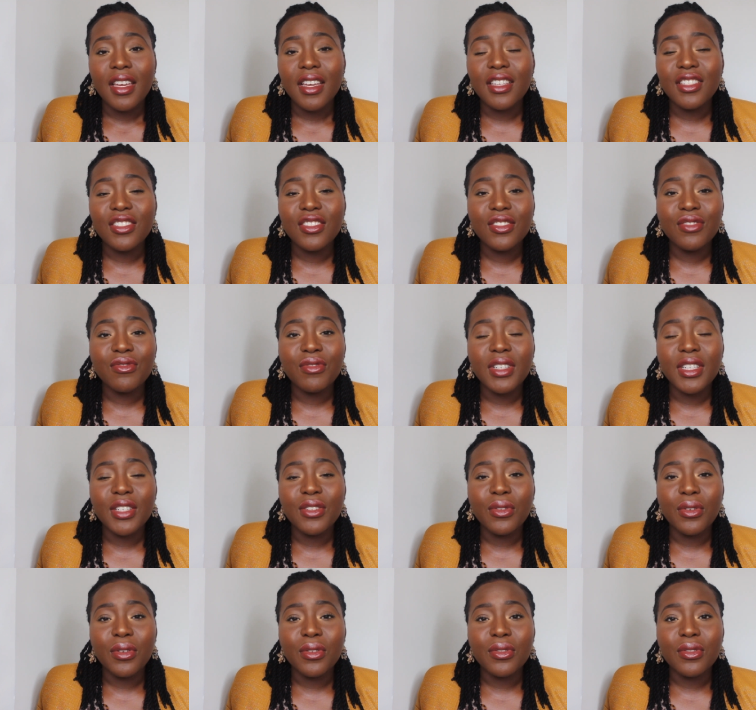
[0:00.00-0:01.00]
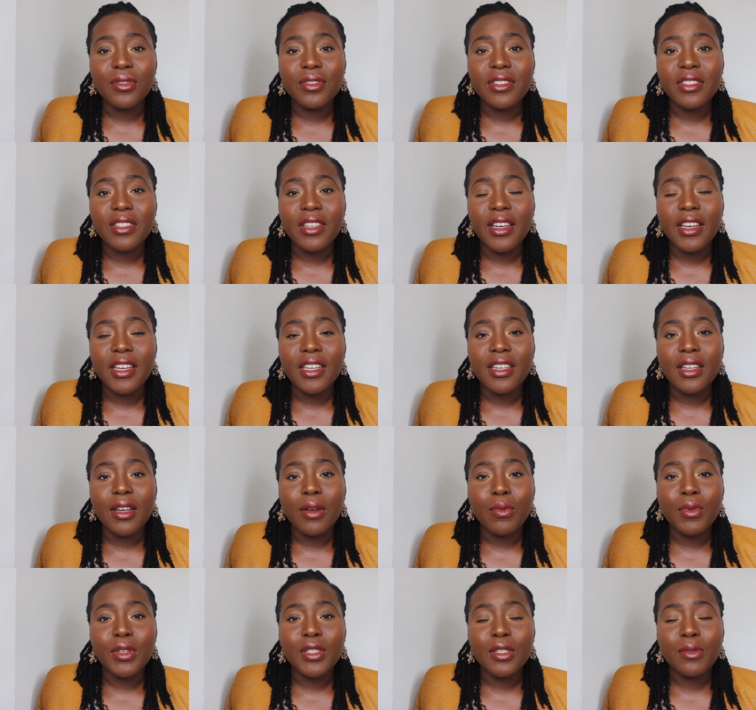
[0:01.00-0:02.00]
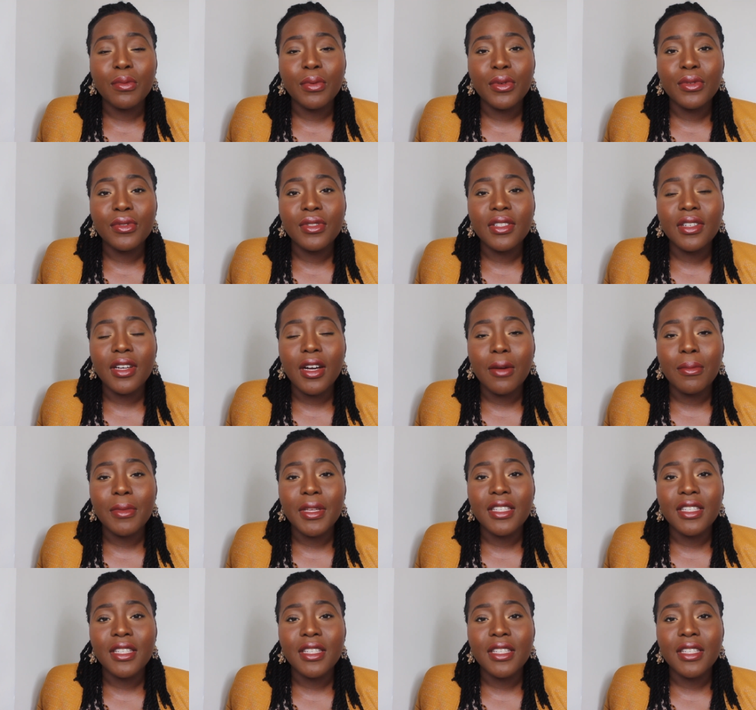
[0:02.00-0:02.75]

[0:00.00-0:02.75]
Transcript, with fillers: it's just really not a good sign. We're supposed to come